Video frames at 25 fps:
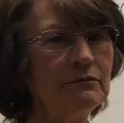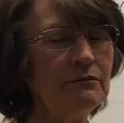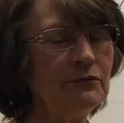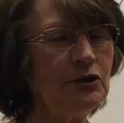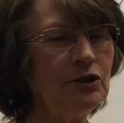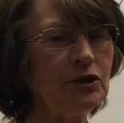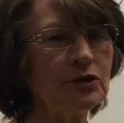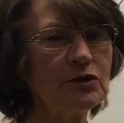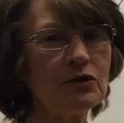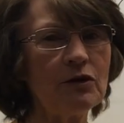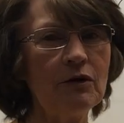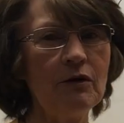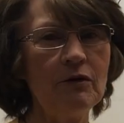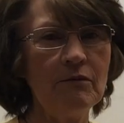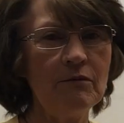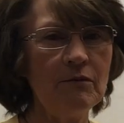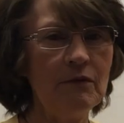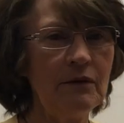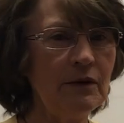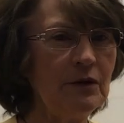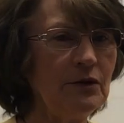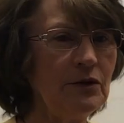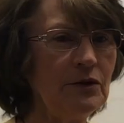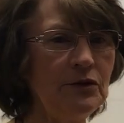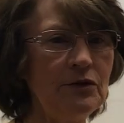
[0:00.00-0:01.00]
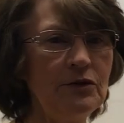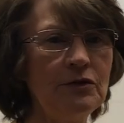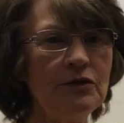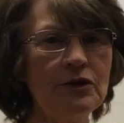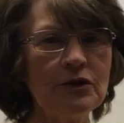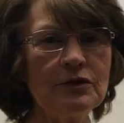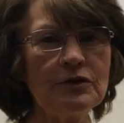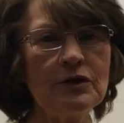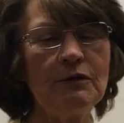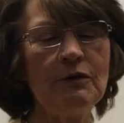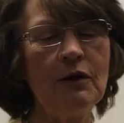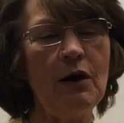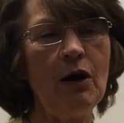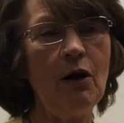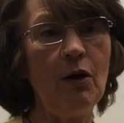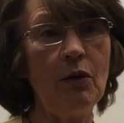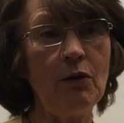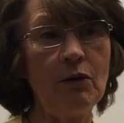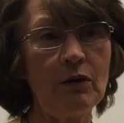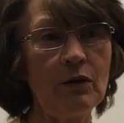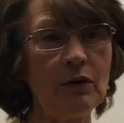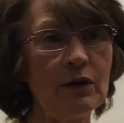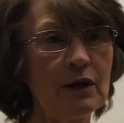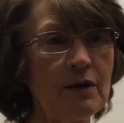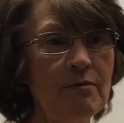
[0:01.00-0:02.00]
just
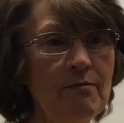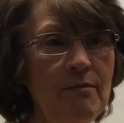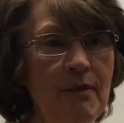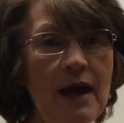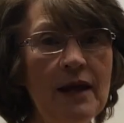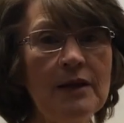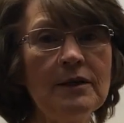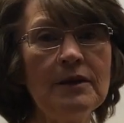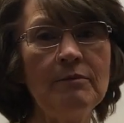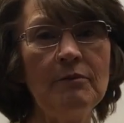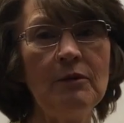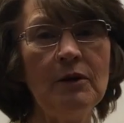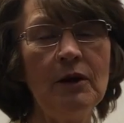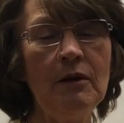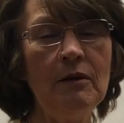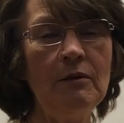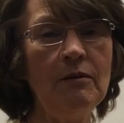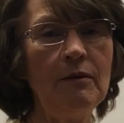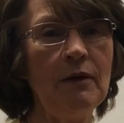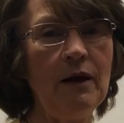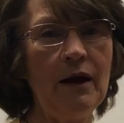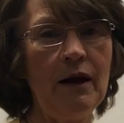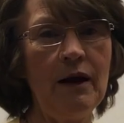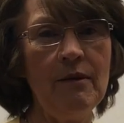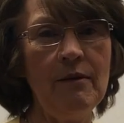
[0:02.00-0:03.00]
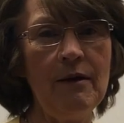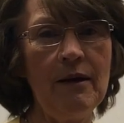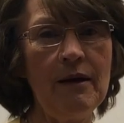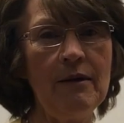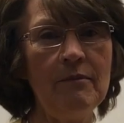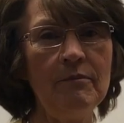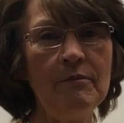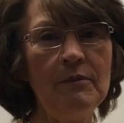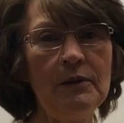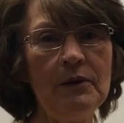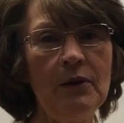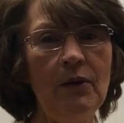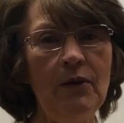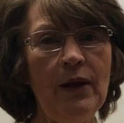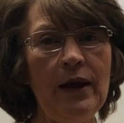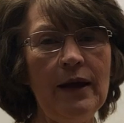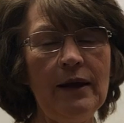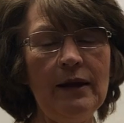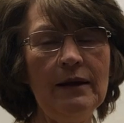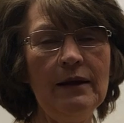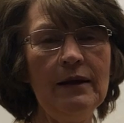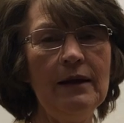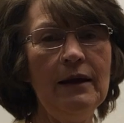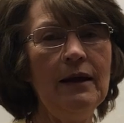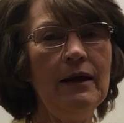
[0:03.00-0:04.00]
a commendable employee.
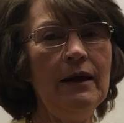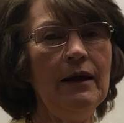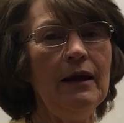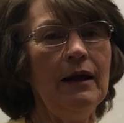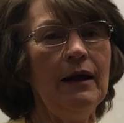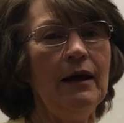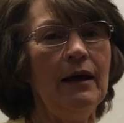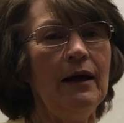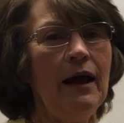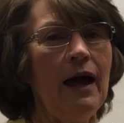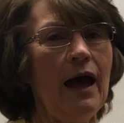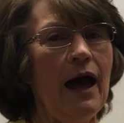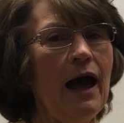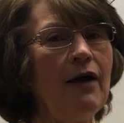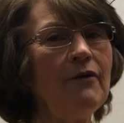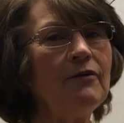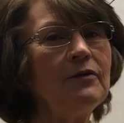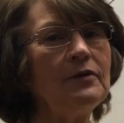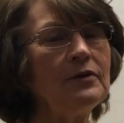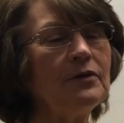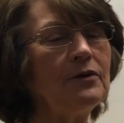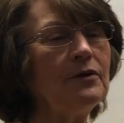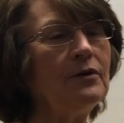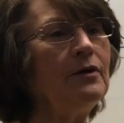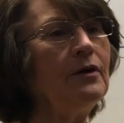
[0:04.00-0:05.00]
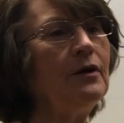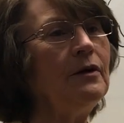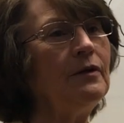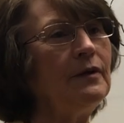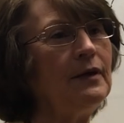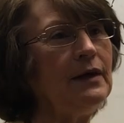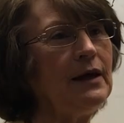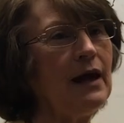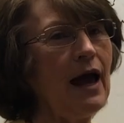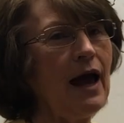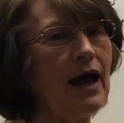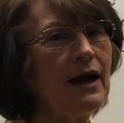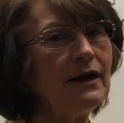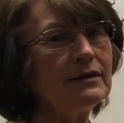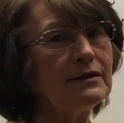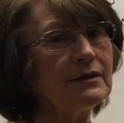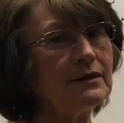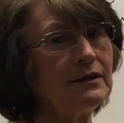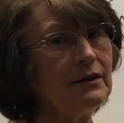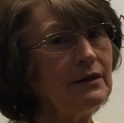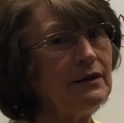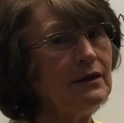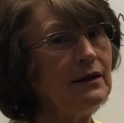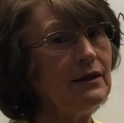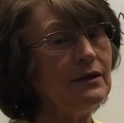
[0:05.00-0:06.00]
After the
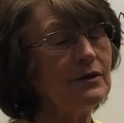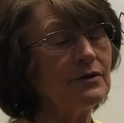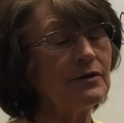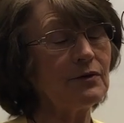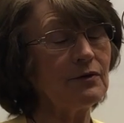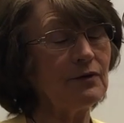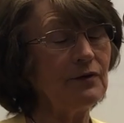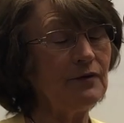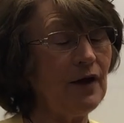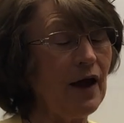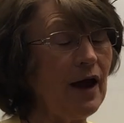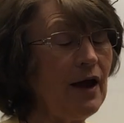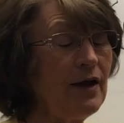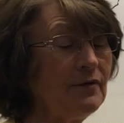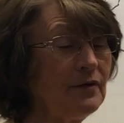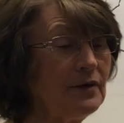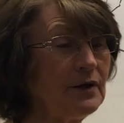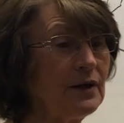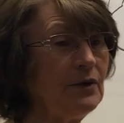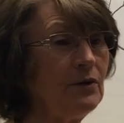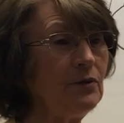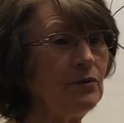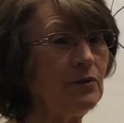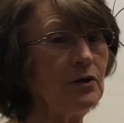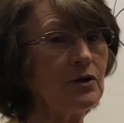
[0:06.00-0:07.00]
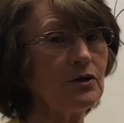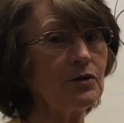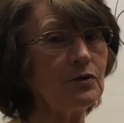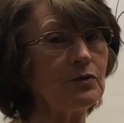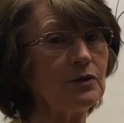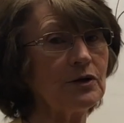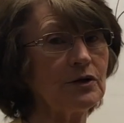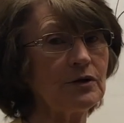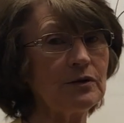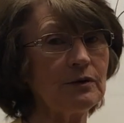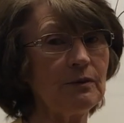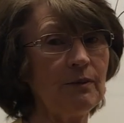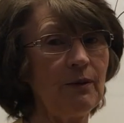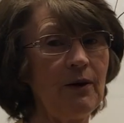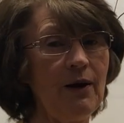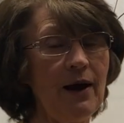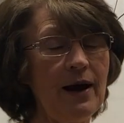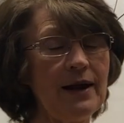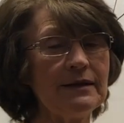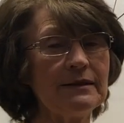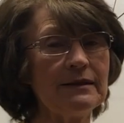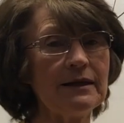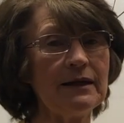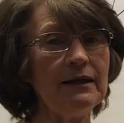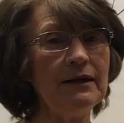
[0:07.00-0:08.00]
accident, he survived it, which was
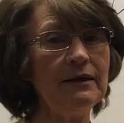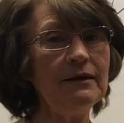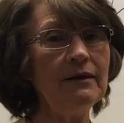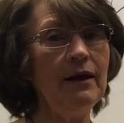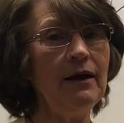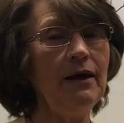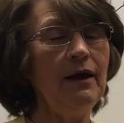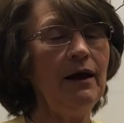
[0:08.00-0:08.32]
surprising.